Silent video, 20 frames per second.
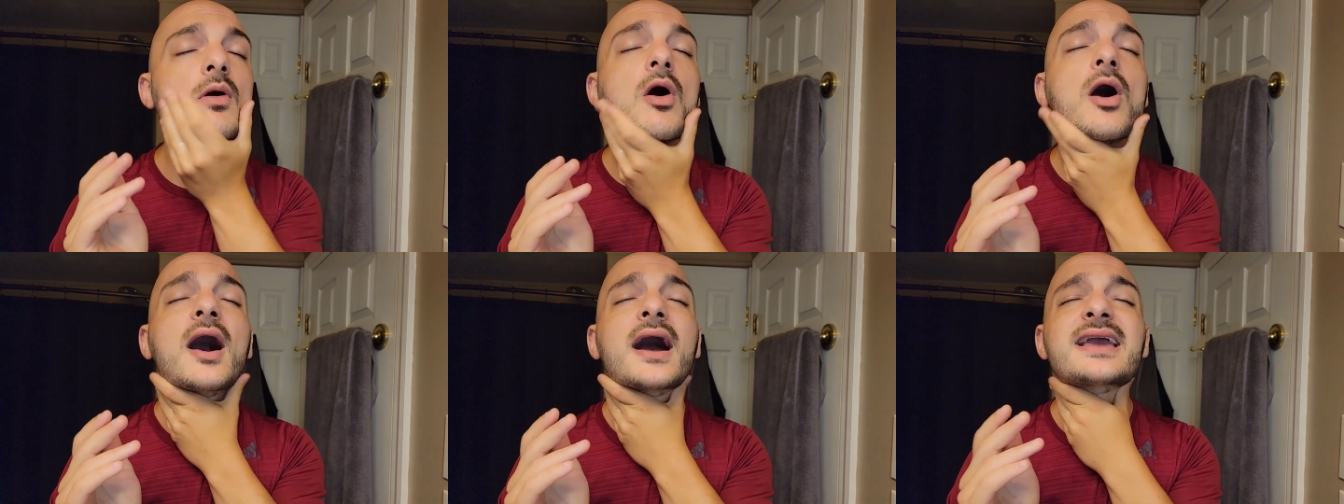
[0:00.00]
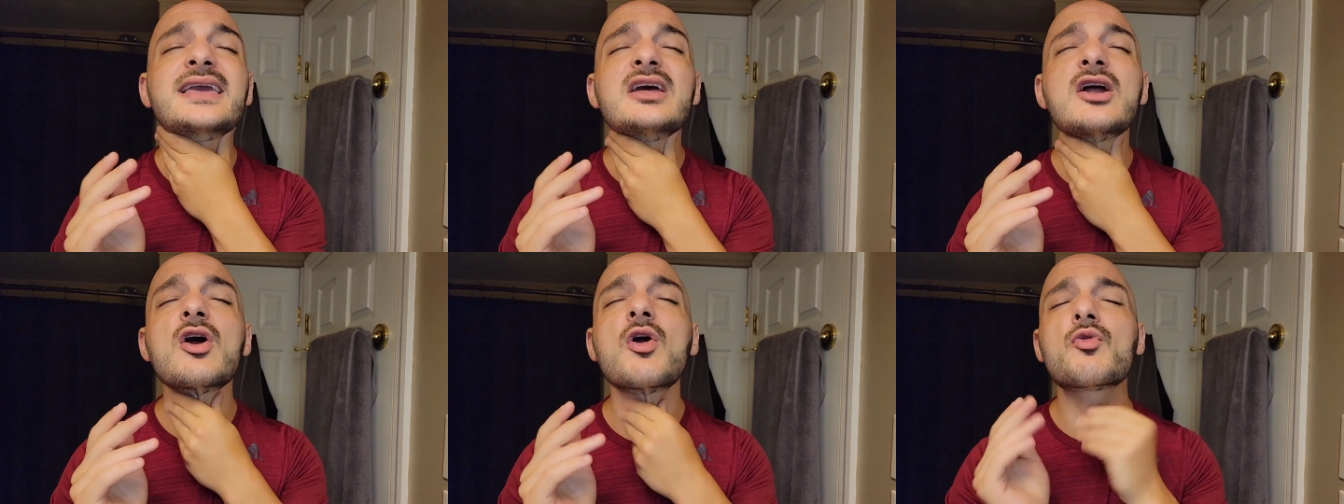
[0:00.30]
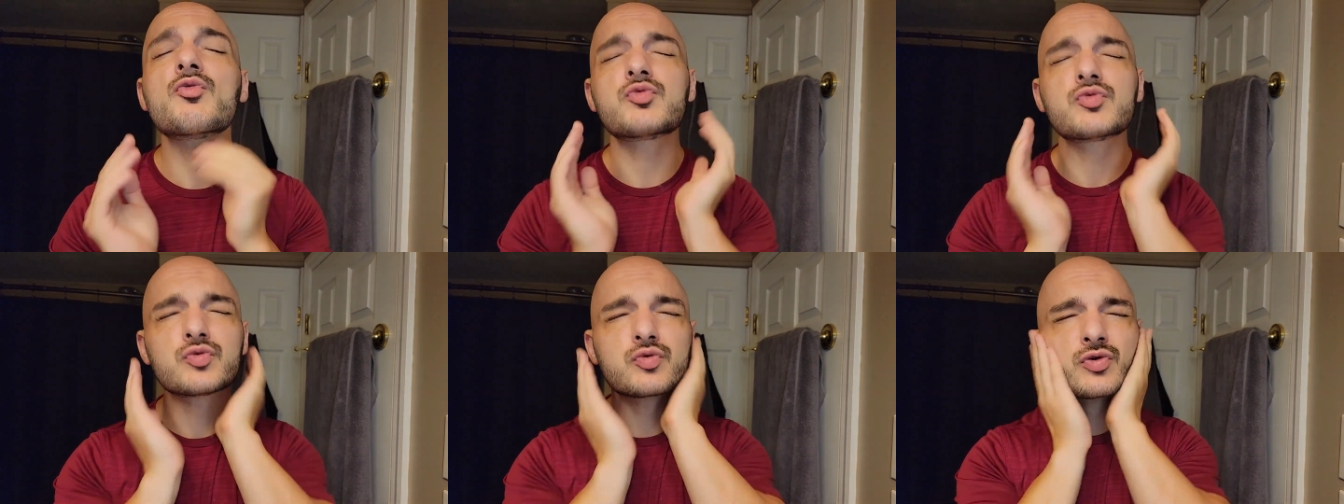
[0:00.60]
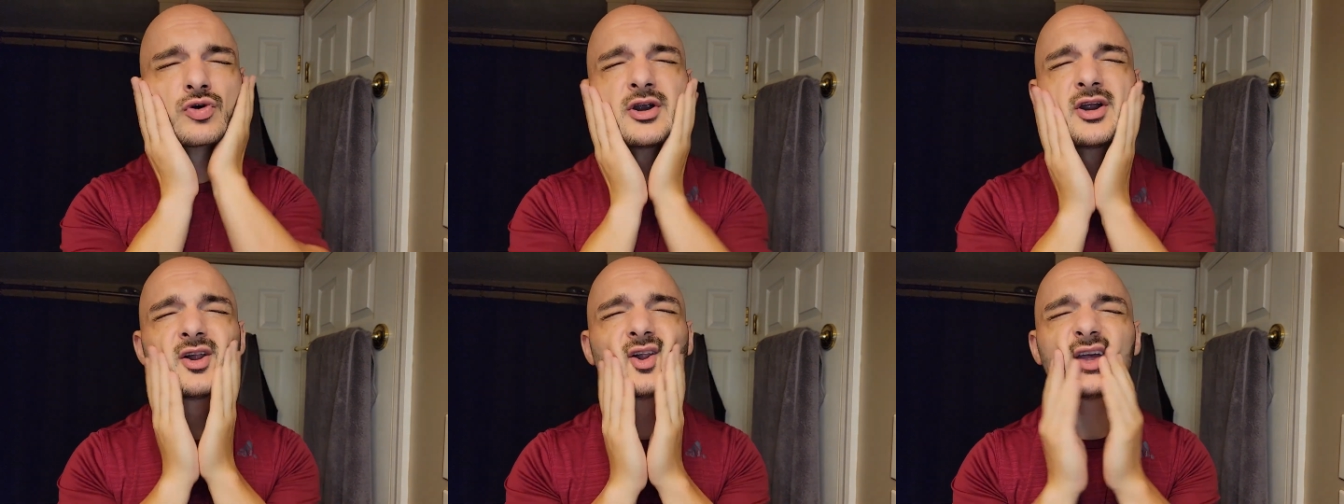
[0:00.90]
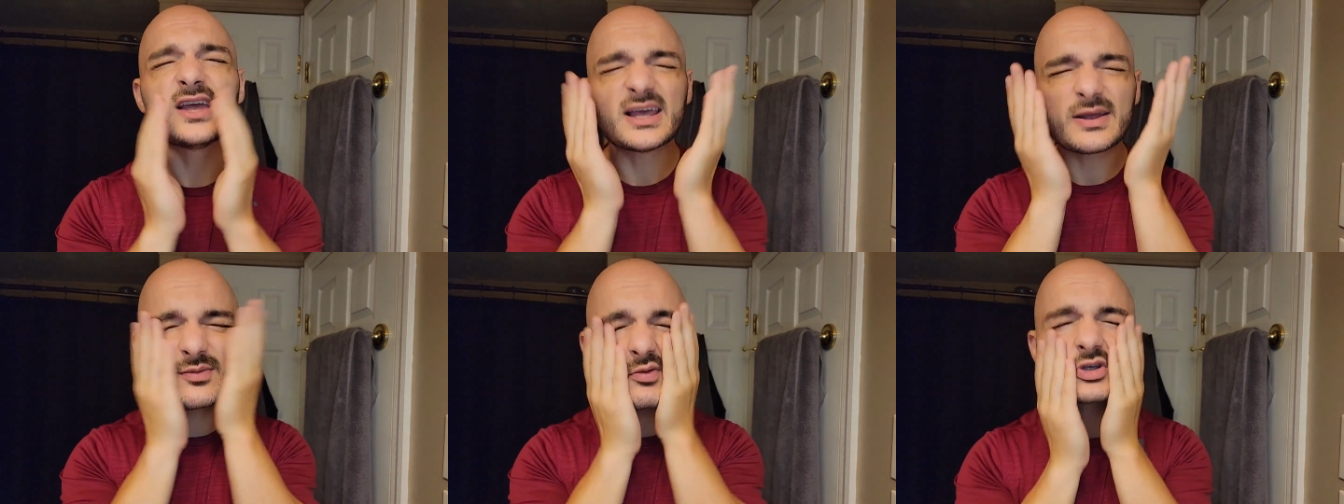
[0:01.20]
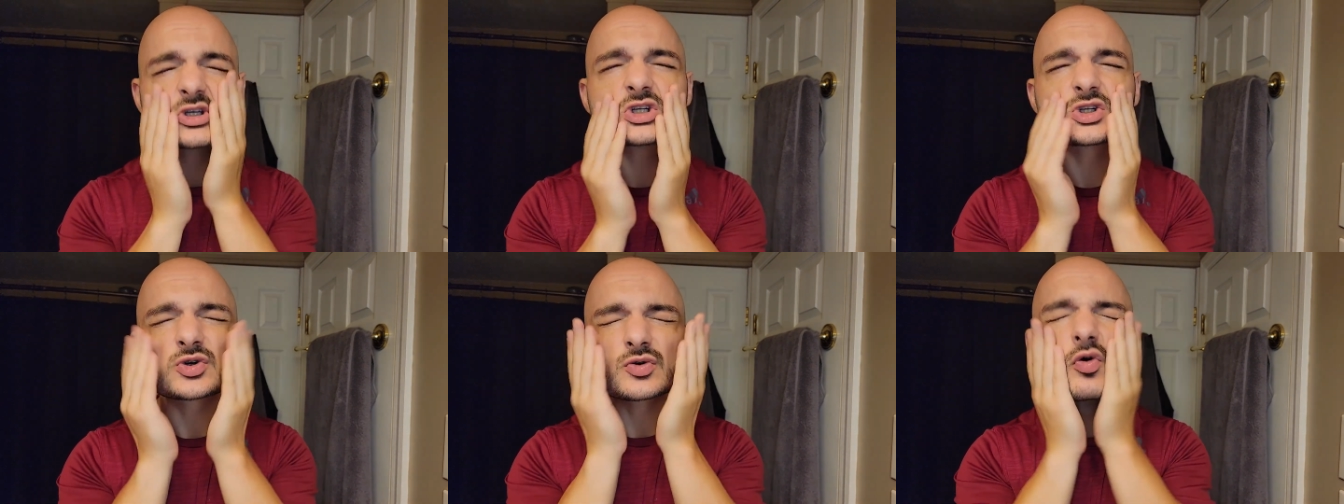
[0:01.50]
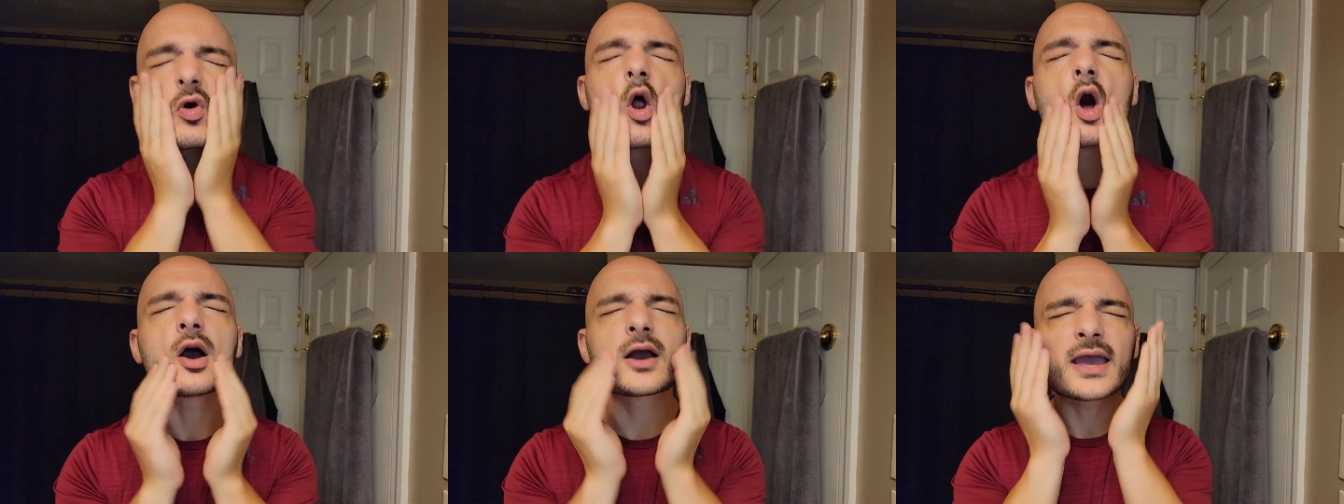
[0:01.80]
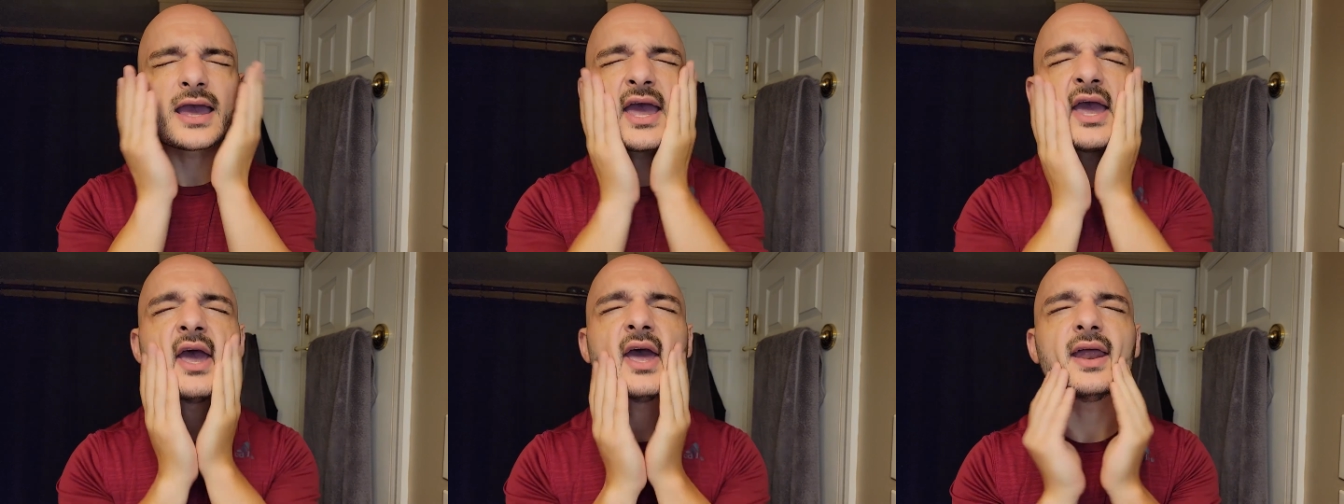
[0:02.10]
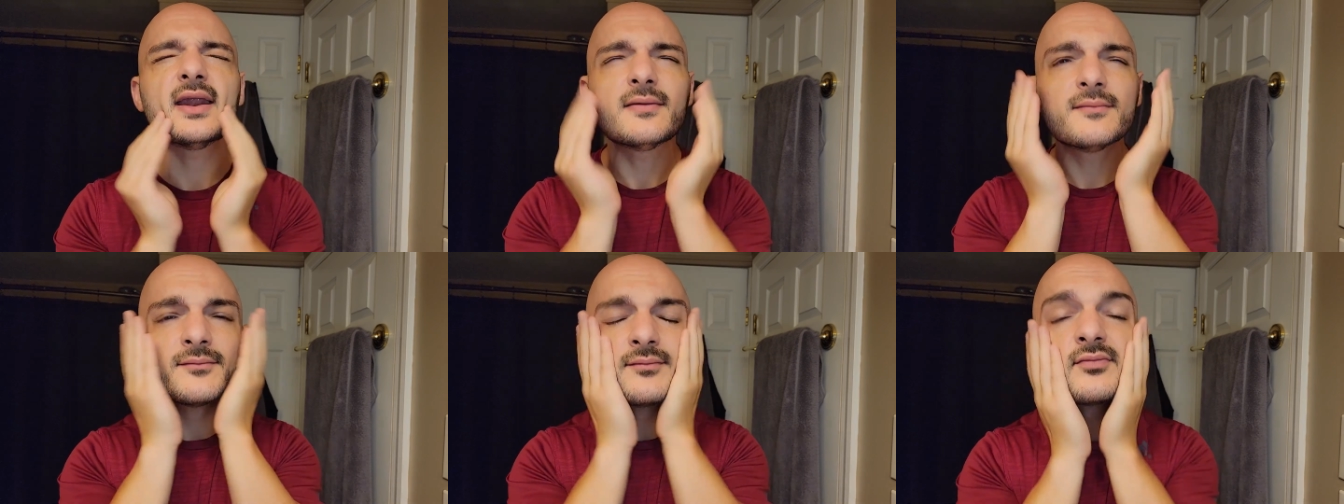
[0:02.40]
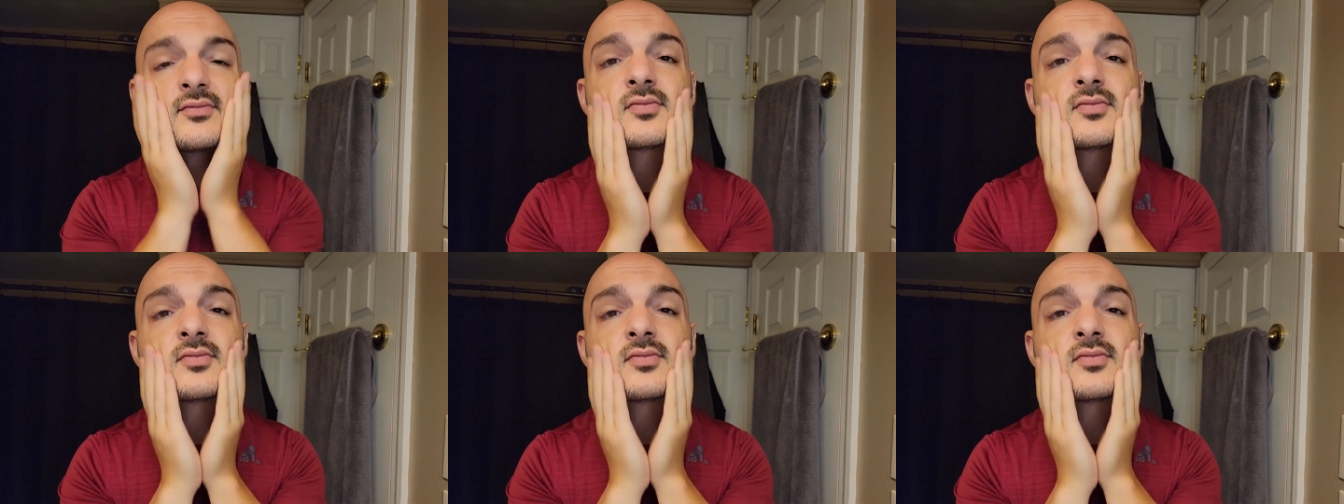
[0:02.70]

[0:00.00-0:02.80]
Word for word: I get a really strong hit,